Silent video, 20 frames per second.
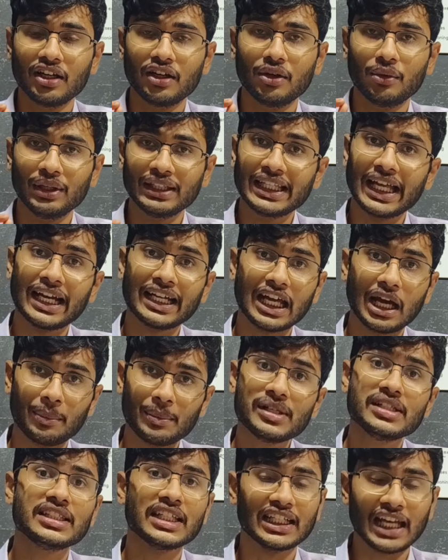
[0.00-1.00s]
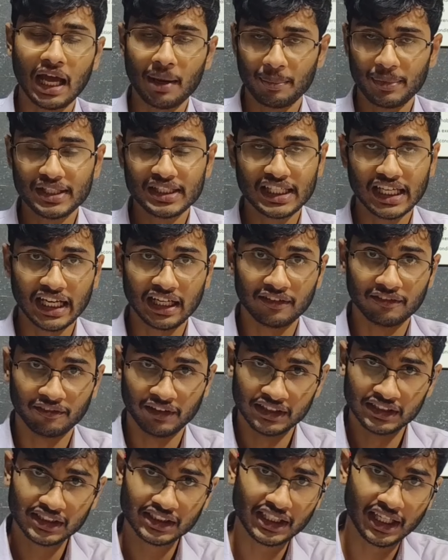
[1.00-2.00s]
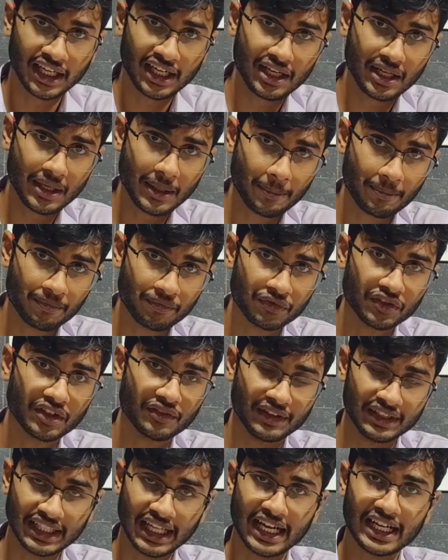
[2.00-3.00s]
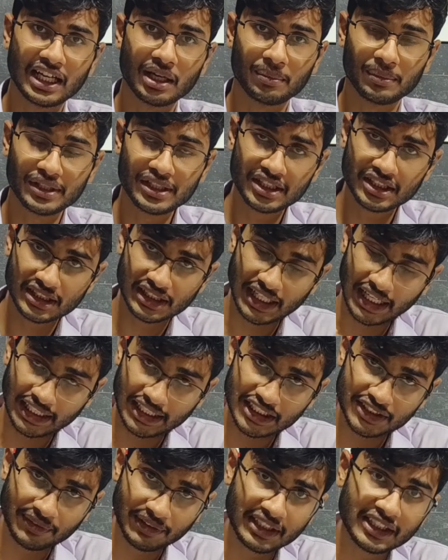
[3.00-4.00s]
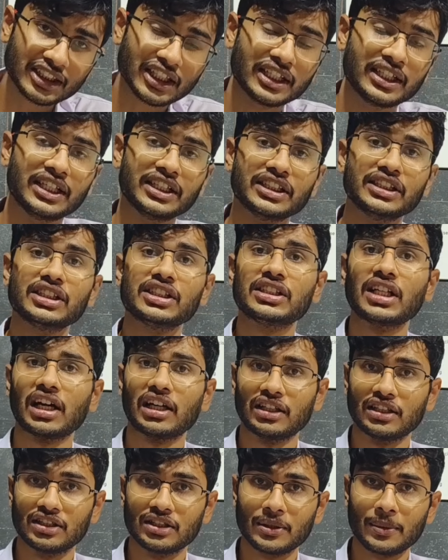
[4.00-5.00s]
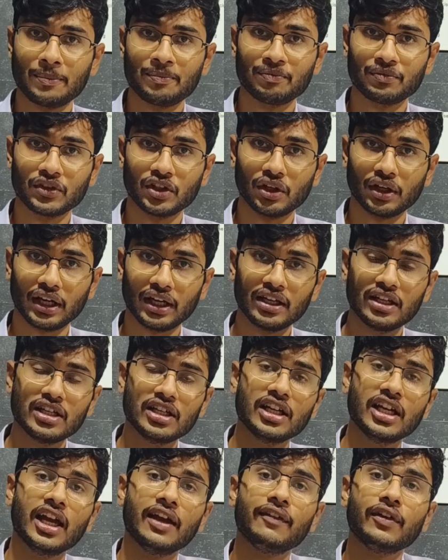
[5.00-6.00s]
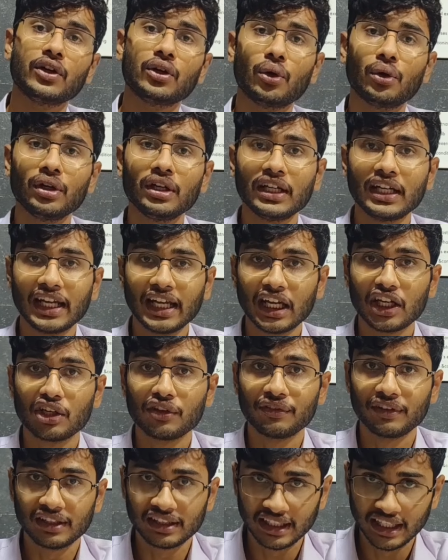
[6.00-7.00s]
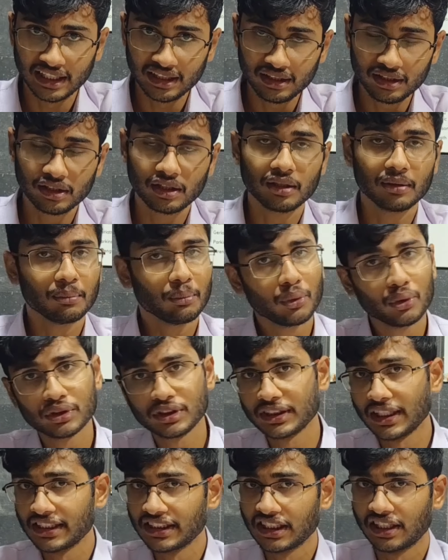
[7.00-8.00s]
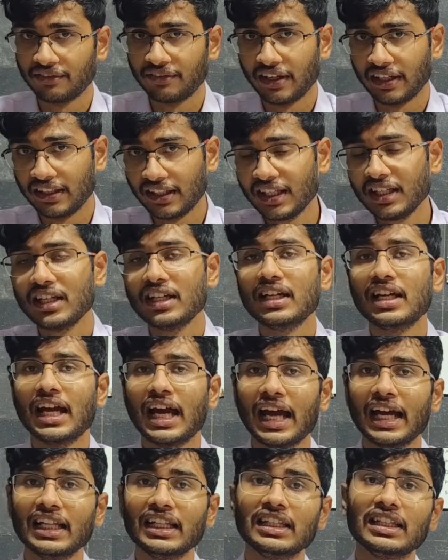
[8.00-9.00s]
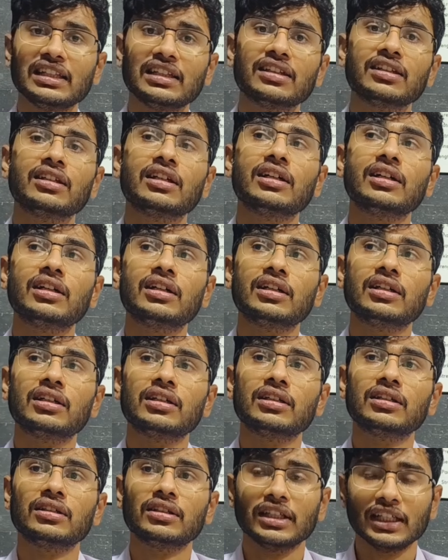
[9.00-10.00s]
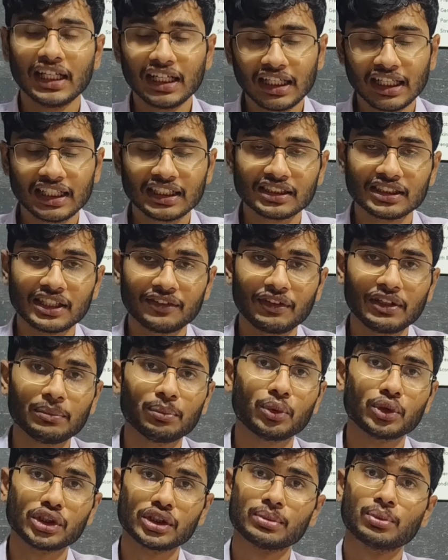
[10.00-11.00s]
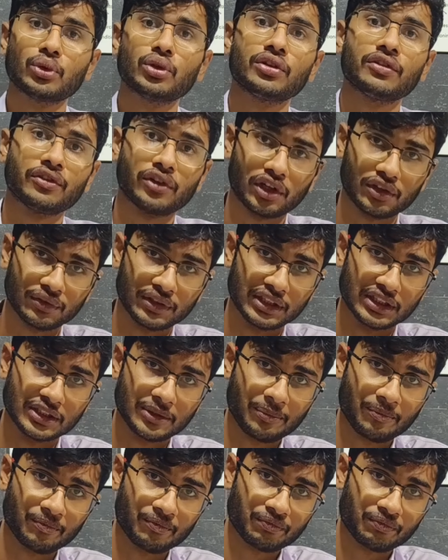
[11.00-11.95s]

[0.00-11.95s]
When that happens, it happens at one side. When that happens, that is when this condition starts. Okay, if you don't take care of it, then both sides are affected, and it is even pushed more forwards.